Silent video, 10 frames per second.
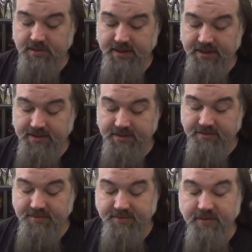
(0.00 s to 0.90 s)
And
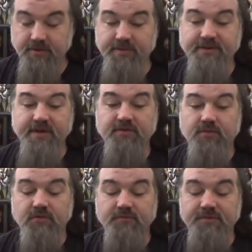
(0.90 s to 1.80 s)
explains that they're going to save the
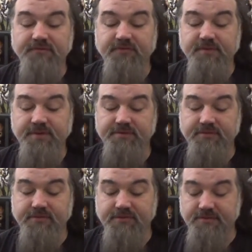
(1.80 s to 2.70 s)
world from the
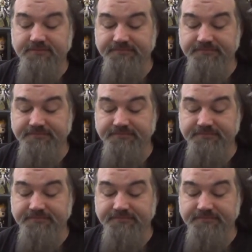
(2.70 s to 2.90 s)
mutants.